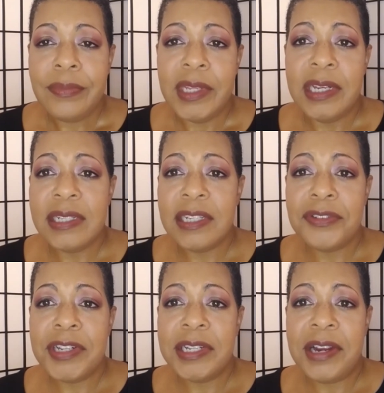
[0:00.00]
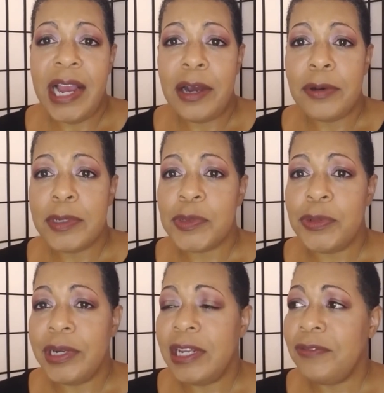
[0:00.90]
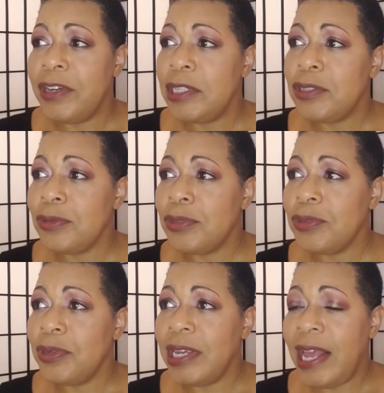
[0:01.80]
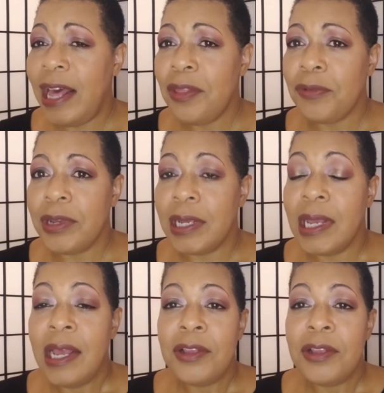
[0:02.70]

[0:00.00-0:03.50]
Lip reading: a dinner at their house, or they invite you to a gathering,